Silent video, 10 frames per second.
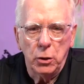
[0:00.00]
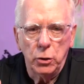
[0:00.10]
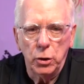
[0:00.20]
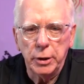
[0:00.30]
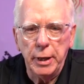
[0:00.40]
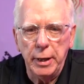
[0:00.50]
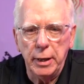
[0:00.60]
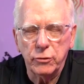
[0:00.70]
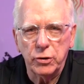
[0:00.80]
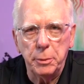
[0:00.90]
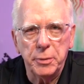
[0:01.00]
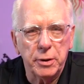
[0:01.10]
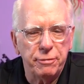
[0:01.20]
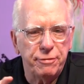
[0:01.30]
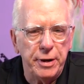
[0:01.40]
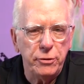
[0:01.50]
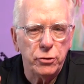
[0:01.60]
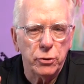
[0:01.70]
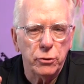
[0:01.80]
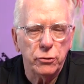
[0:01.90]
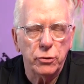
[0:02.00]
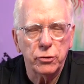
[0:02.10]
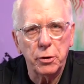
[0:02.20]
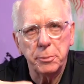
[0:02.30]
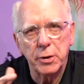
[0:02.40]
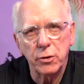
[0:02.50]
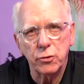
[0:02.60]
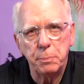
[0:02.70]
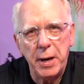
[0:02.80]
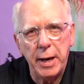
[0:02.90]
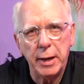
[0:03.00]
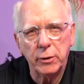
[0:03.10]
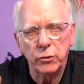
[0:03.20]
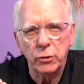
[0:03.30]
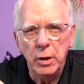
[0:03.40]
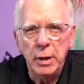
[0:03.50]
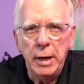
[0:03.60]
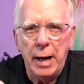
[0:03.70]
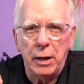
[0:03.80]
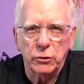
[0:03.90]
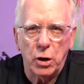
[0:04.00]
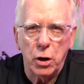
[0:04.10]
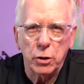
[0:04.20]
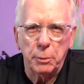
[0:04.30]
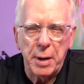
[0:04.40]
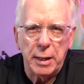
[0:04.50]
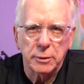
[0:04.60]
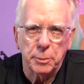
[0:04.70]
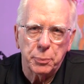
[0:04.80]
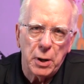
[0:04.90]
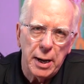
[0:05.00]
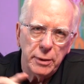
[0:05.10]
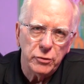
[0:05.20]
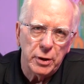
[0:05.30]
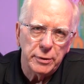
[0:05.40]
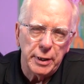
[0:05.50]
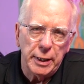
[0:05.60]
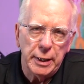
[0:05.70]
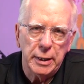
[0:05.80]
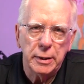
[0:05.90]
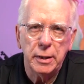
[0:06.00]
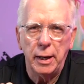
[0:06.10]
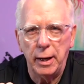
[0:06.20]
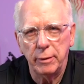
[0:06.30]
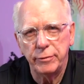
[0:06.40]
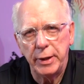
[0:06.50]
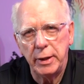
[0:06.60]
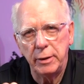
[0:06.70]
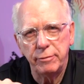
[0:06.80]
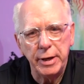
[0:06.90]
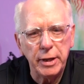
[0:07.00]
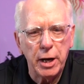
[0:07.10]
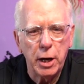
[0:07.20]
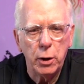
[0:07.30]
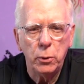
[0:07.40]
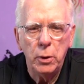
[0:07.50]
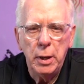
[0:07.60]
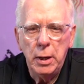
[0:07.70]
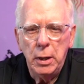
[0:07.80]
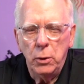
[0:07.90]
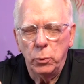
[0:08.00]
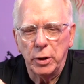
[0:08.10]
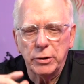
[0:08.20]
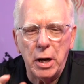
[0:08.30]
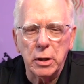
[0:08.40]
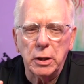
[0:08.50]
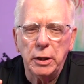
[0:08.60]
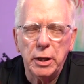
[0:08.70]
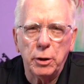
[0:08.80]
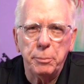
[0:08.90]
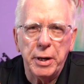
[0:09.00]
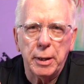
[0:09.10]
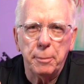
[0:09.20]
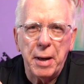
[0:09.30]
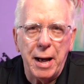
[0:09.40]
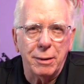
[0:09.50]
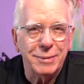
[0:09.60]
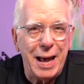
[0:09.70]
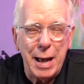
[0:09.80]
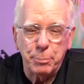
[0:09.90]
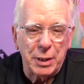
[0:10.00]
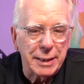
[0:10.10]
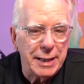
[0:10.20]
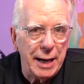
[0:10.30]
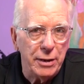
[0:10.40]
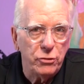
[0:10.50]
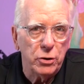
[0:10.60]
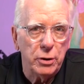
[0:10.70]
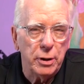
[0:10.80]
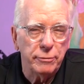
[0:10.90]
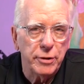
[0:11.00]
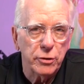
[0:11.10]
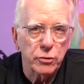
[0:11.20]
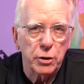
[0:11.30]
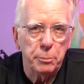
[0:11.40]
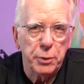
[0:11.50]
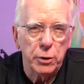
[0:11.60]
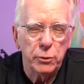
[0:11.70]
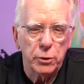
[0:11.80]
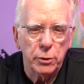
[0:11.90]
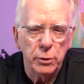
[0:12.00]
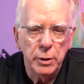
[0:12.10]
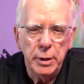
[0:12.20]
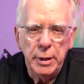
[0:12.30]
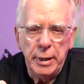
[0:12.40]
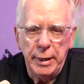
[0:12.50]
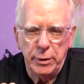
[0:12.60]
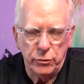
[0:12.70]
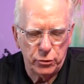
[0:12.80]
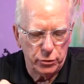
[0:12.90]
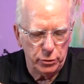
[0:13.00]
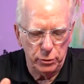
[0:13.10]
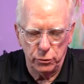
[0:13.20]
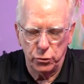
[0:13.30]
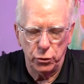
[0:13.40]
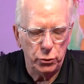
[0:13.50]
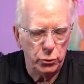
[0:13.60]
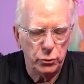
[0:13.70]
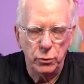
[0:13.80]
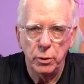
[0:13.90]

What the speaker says: looking at some of the features, some of the specs. I'll talk about the price at the end of the video. We'll talk a little bit about application of this computer. It's two